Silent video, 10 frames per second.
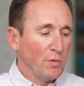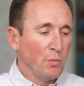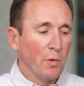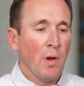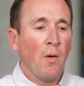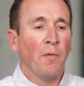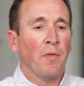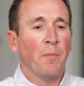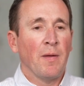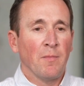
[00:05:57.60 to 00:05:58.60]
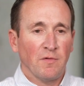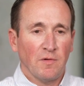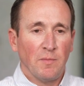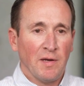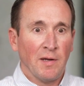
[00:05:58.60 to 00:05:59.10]
You would not want the payments
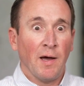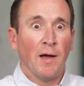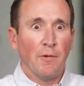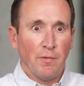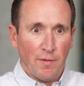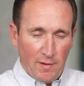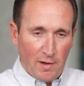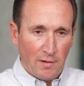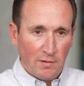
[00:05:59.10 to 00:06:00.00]
to be any higher than that.